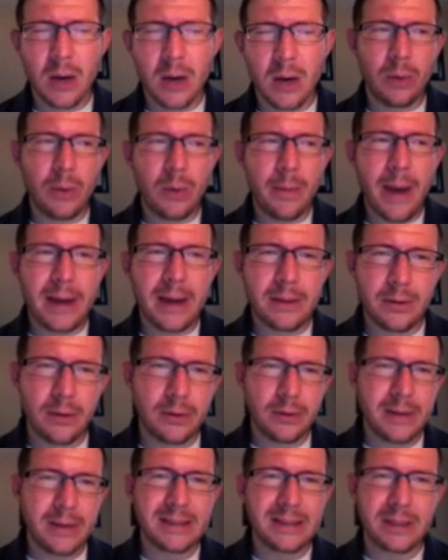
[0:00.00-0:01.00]
When they went back to their
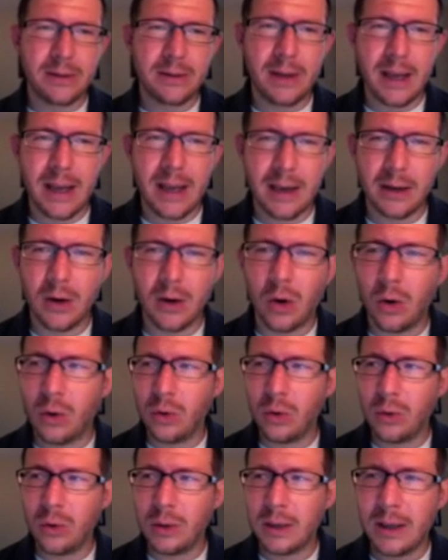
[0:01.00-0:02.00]
desk, they had
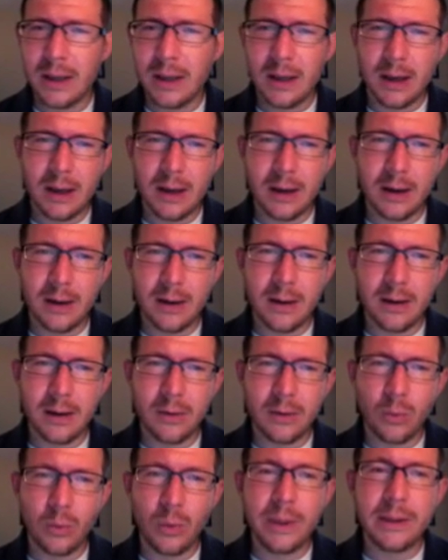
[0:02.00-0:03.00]
old
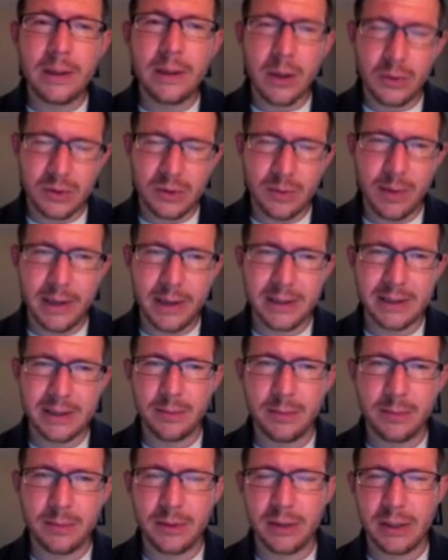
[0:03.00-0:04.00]

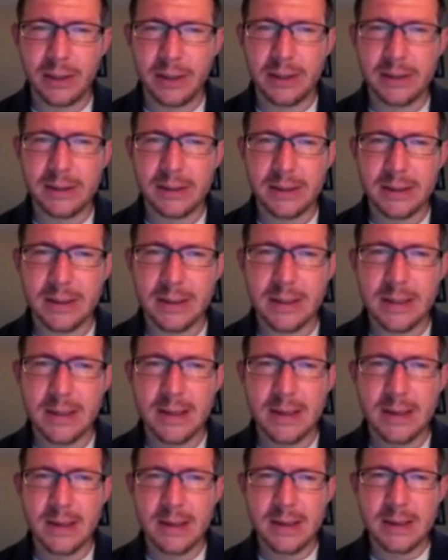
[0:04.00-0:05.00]
Windows-based machines.
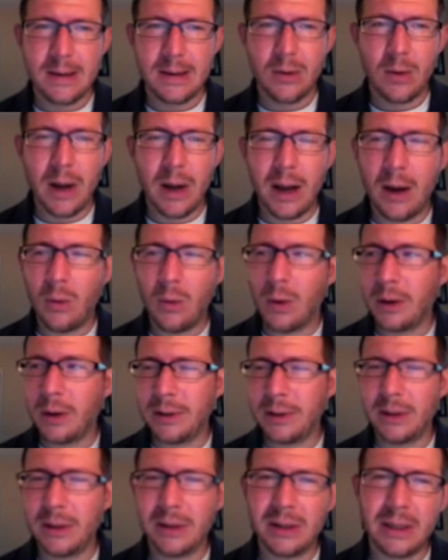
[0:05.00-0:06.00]
Well, how well
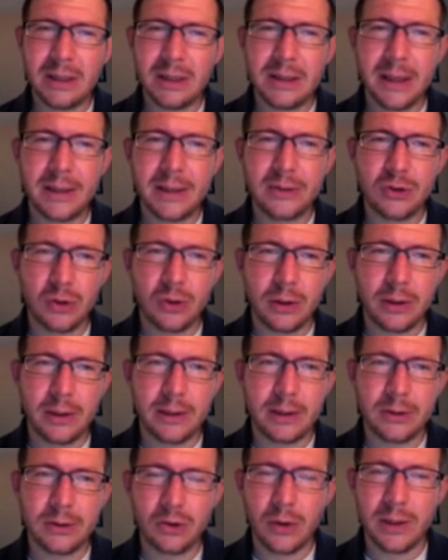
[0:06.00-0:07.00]
do you think that
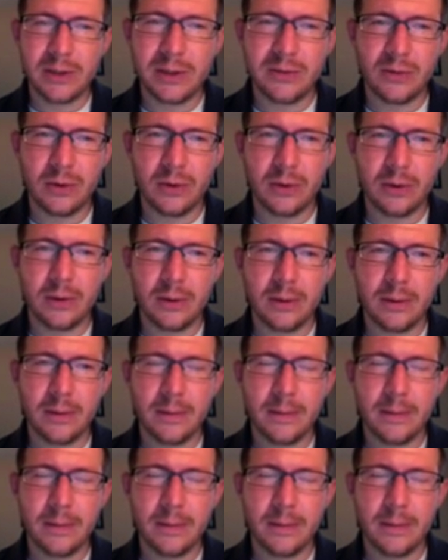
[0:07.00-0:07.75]
training transferred?